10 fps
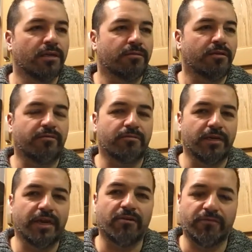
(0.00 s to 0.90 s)
We have
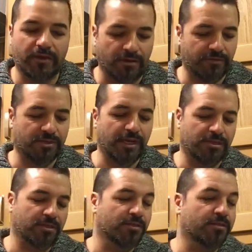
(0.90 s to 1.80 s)
really healthy
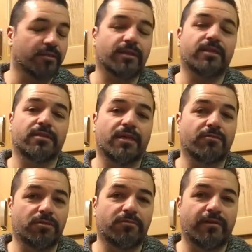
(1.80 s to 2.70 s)
conversations and things like that,
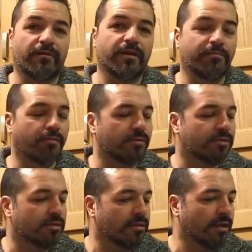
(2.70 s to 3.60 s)
which is very
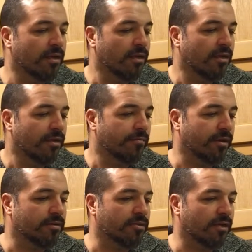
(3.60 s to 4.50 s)
important.
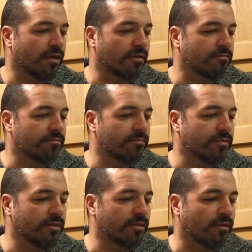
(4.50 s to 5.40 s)
But, um,
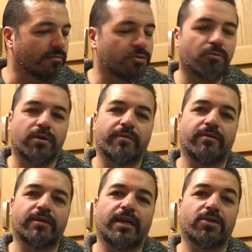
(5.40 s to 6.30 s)
you know, I'm talking
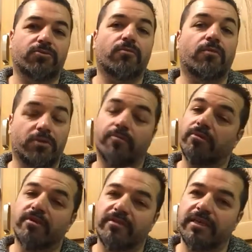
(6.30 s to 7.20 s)
about the actual what you're
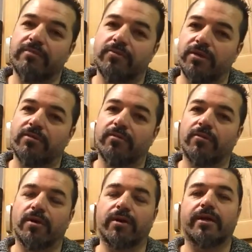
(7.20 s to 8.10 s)
breathing in when you're in
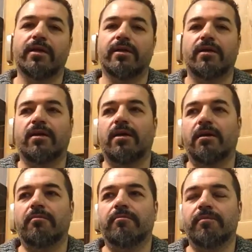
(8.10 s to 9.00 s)
work.
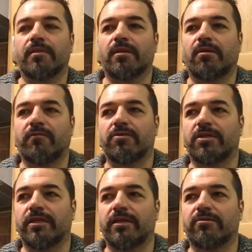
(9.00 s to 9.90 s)
Um,
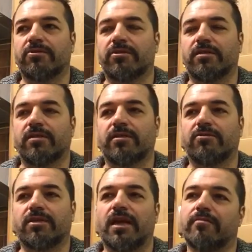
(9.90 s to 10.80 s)
obviously, there's
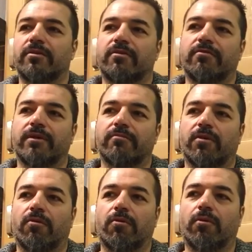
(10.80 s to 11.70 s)
there's an element of
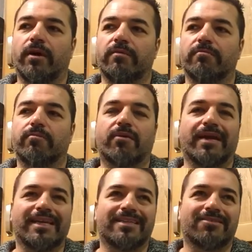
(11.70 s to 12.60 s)
we're all quite
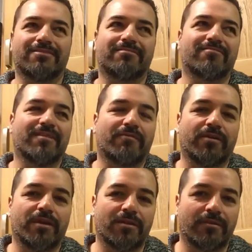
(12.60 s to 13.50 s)
brainy to if we're
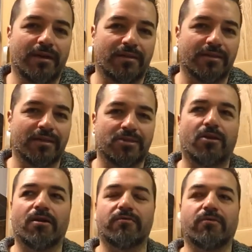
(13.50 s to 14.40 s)
going to do anything that's
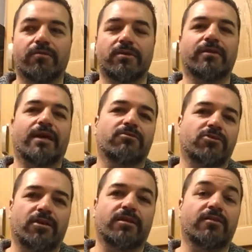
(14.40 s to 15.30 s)
harmful, we do it
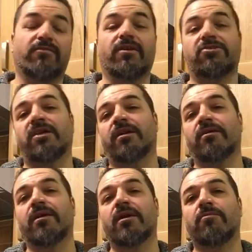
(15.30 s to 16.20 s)
outside in the fresh air.